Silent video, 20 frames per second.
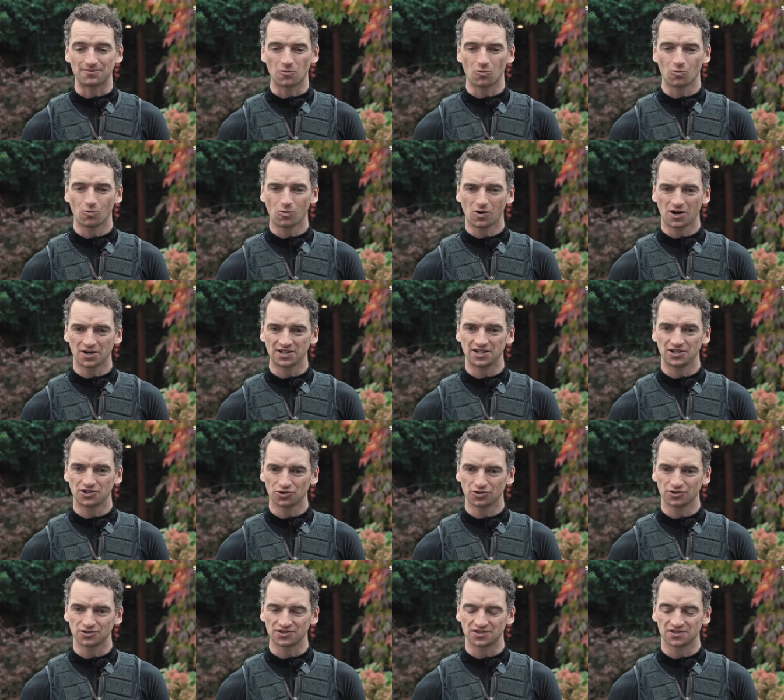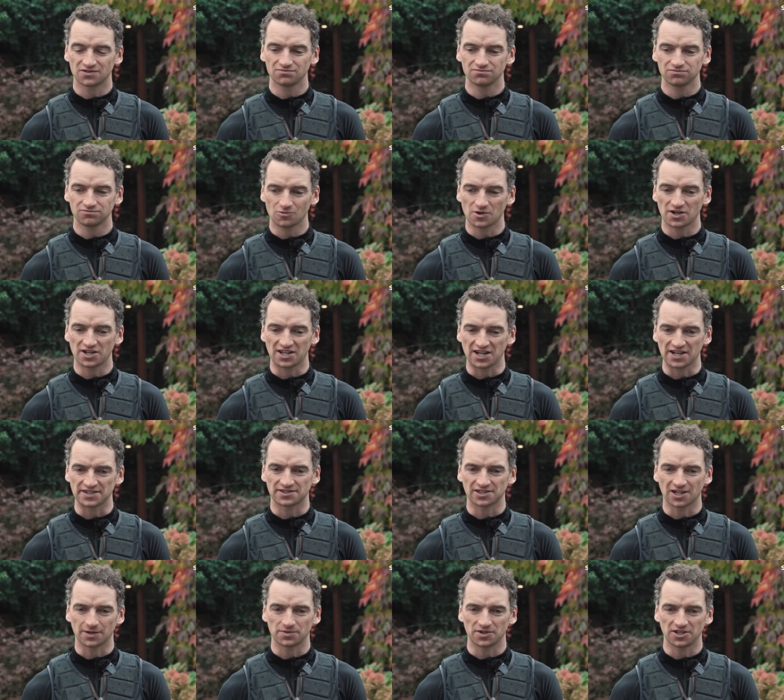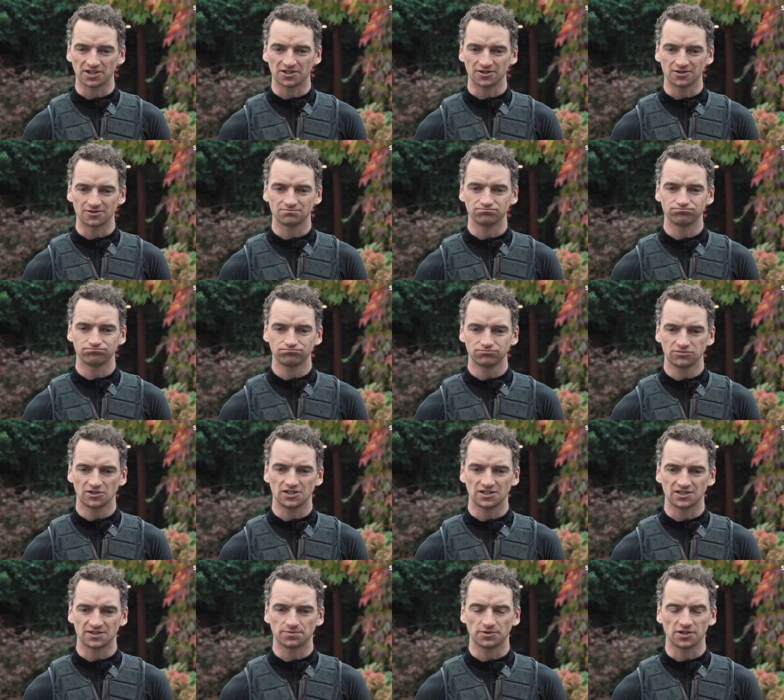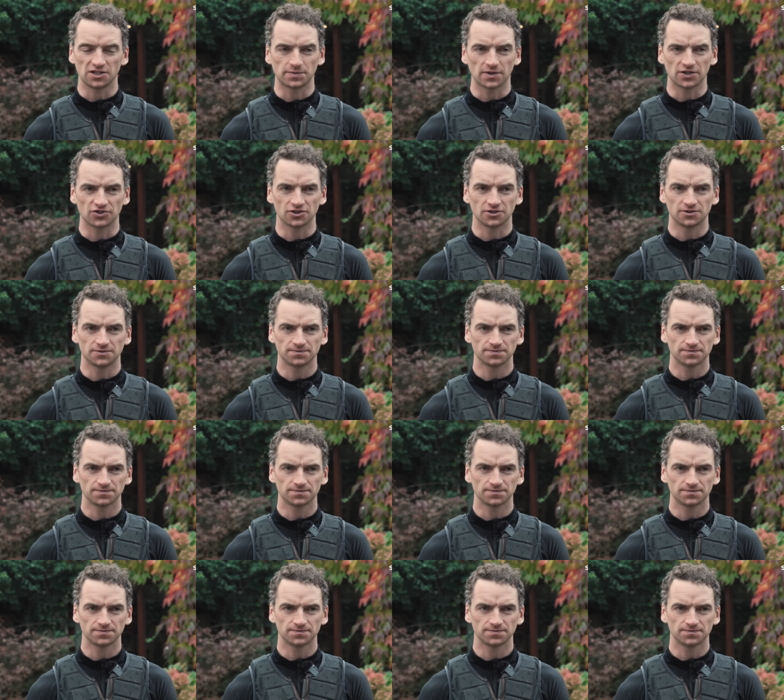what he does when he hits top gear is pretty special.